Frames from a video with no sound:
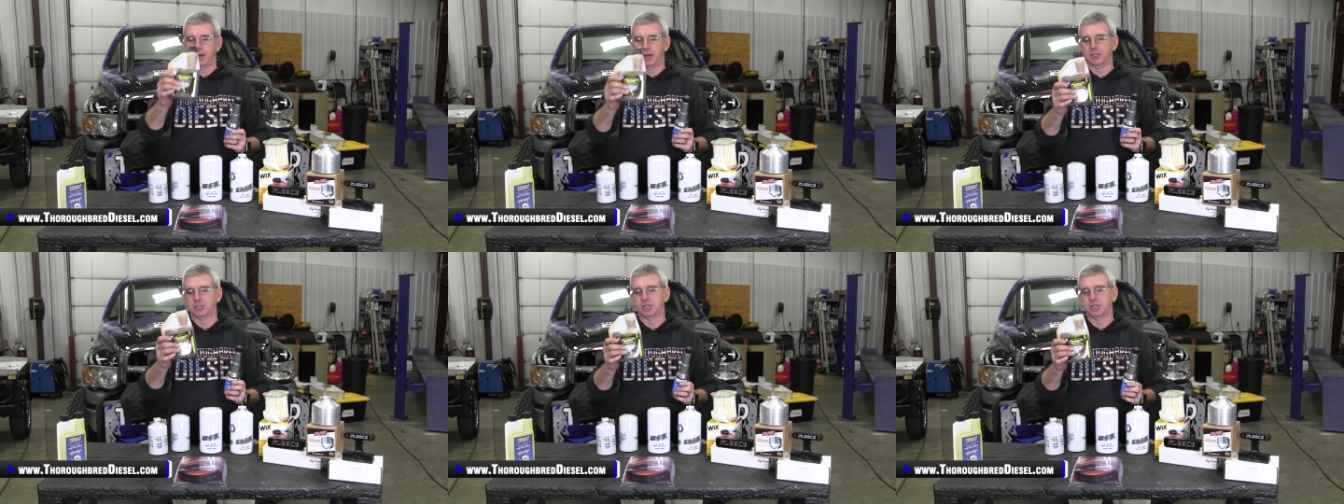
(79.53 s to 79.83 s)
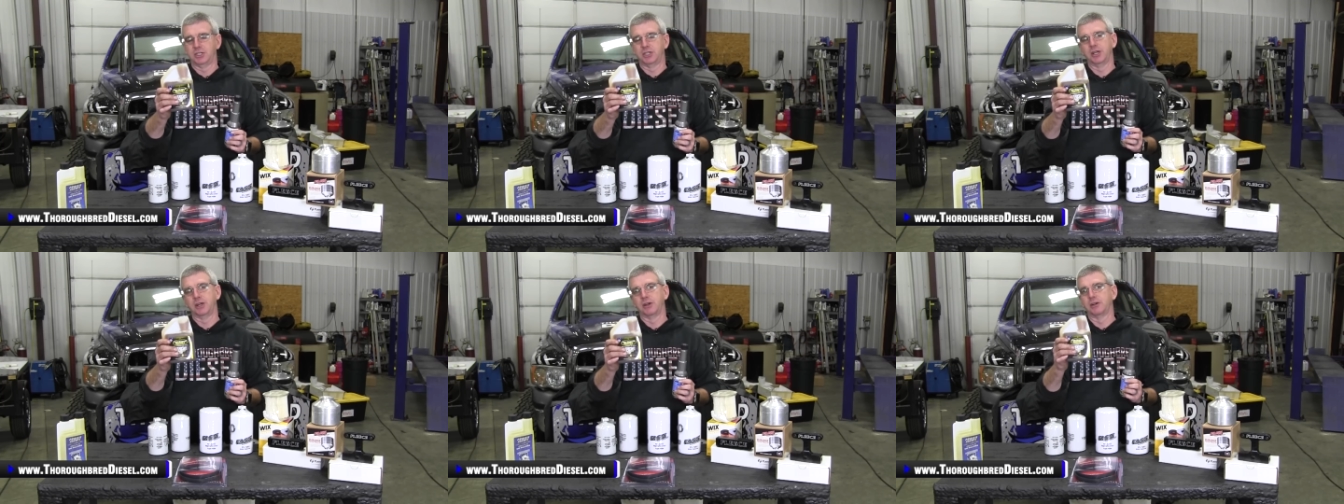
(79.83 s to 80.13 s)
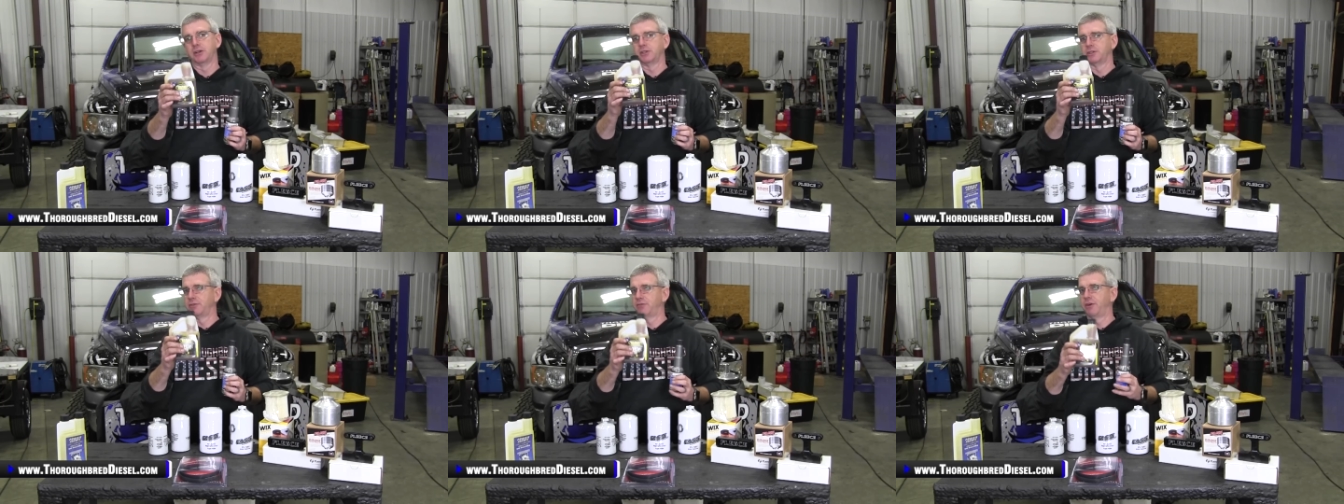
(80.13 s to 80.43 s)
Hot Shot
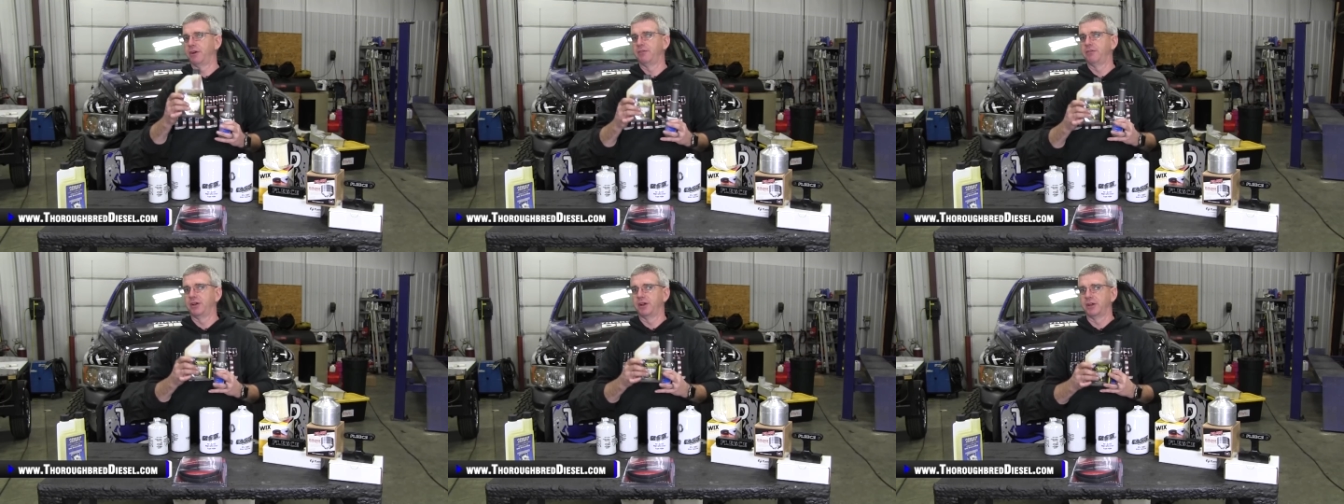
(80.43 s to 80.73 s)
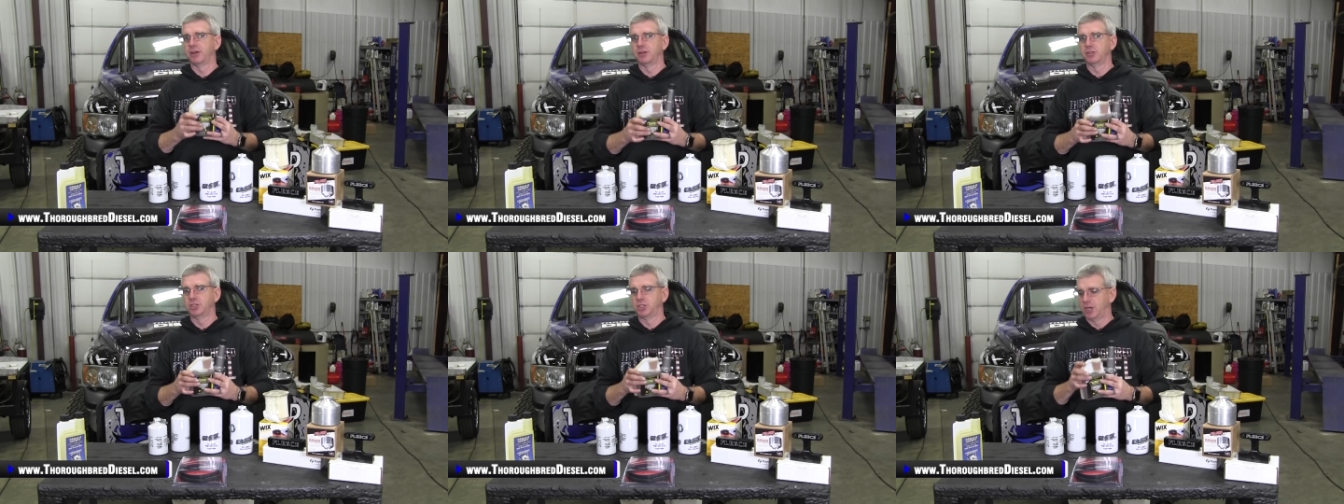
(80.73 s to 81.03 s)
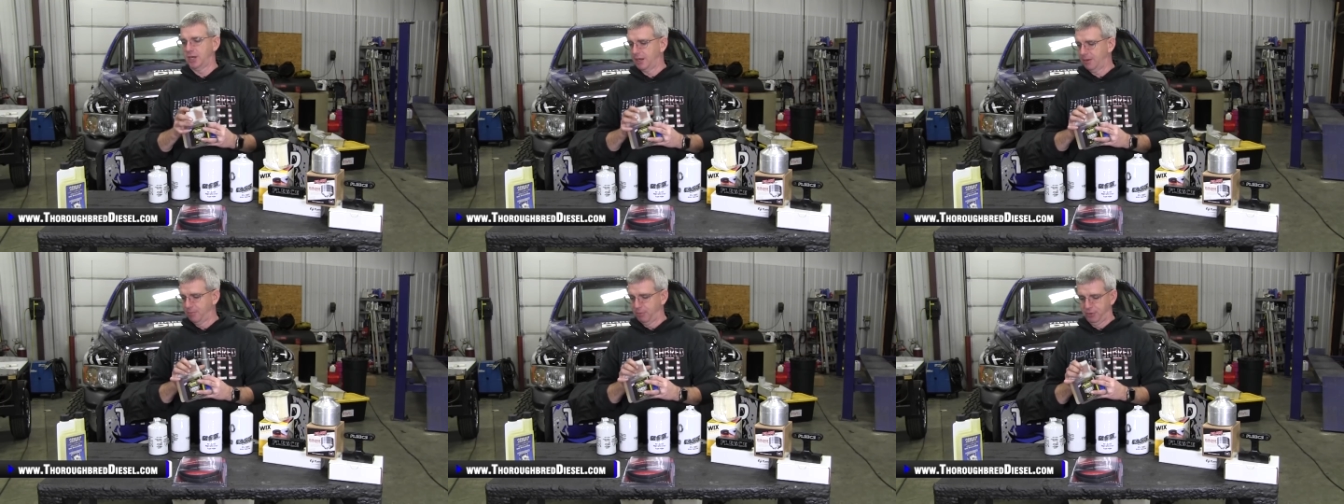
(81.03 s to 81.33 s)
Secret does a very, very good
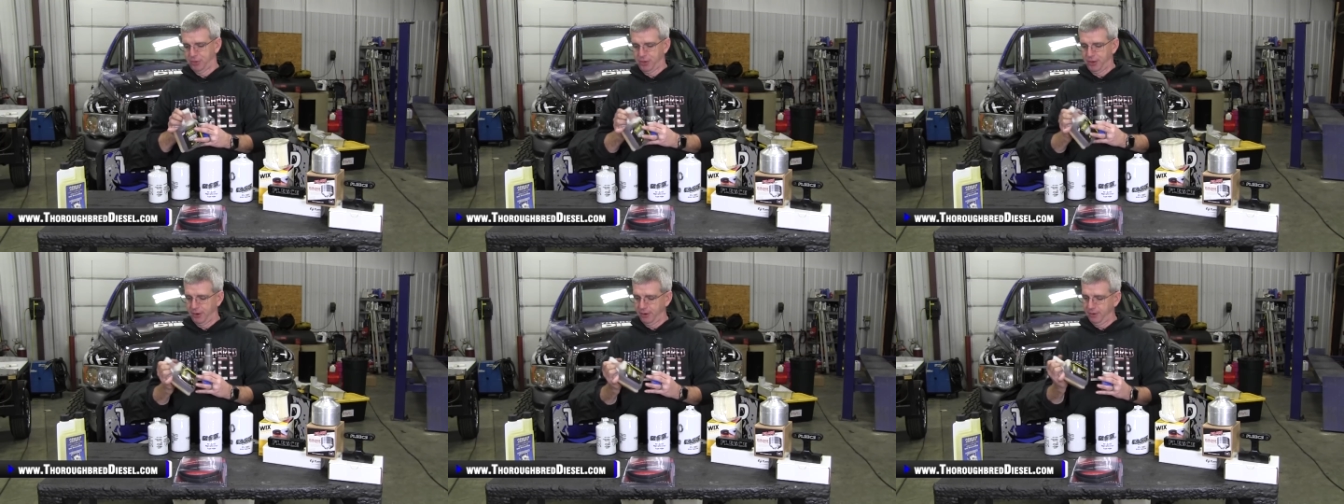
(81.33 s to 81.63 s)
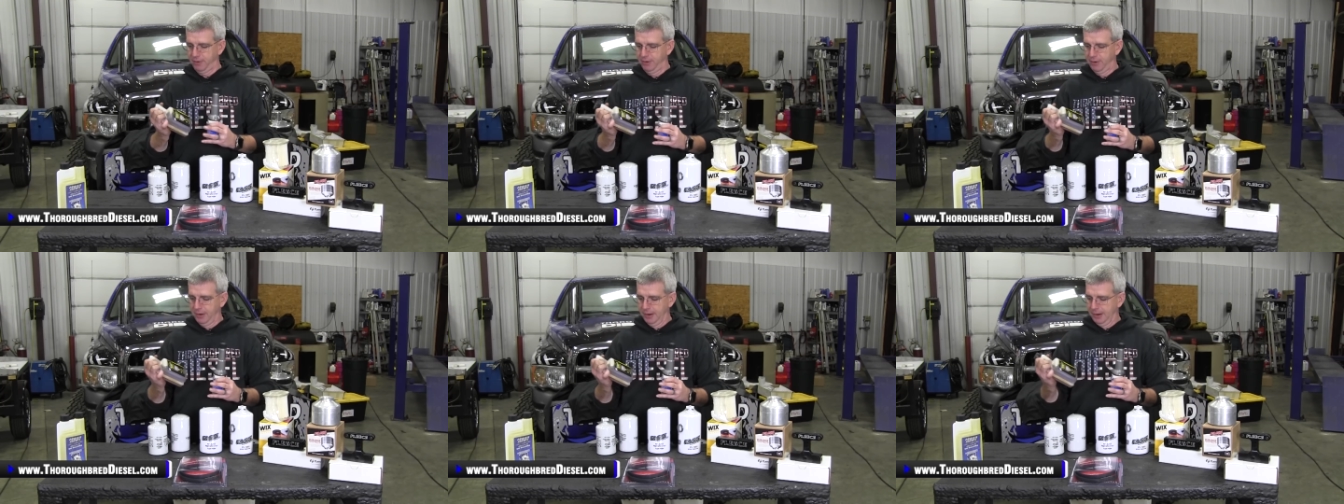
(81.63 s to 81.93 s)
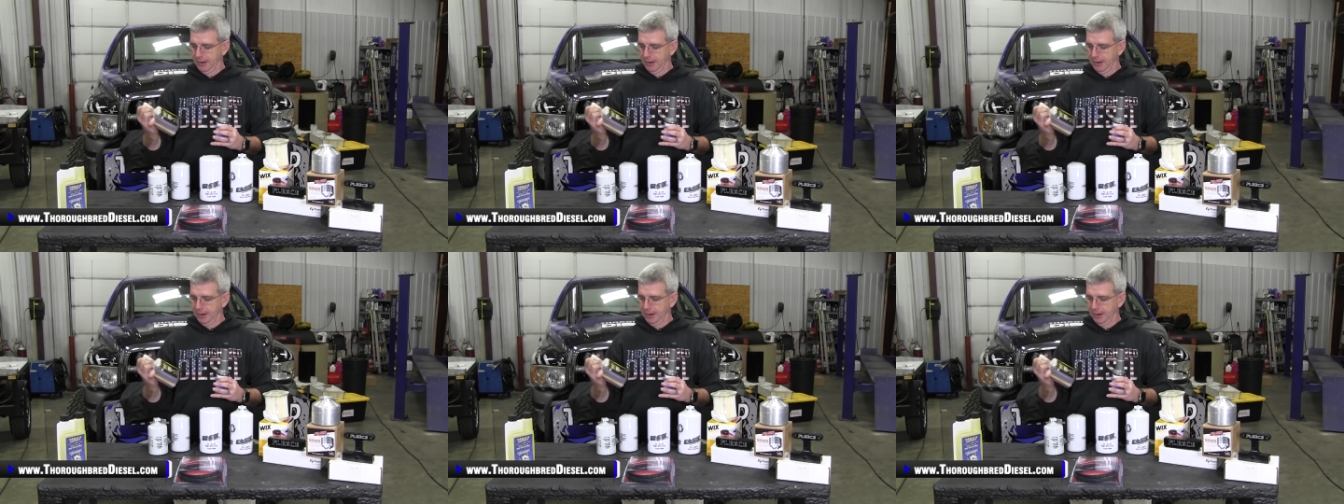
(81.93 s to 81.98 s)
job with their